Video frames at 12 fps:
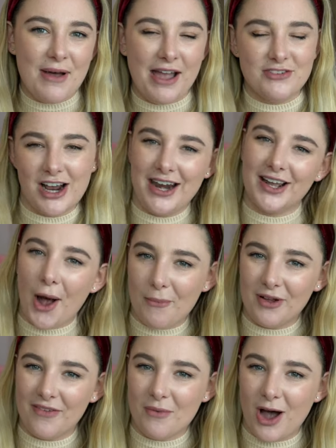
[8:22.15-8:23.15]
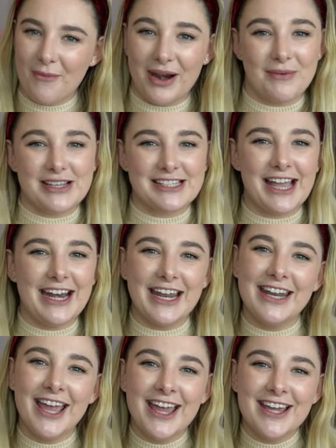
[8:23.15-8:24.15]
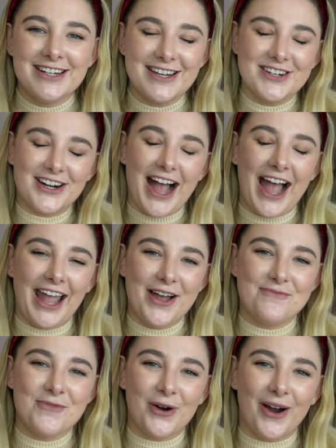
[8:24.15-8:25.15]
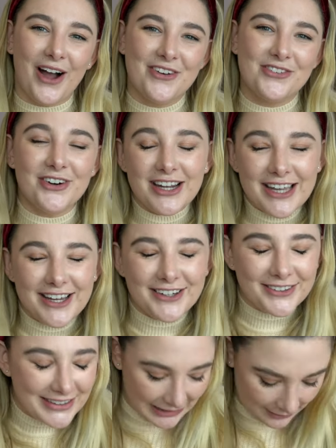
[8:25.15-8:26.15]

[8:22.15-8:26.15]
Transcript: I've tried a couple of them on, but I'm excited to try more on for you.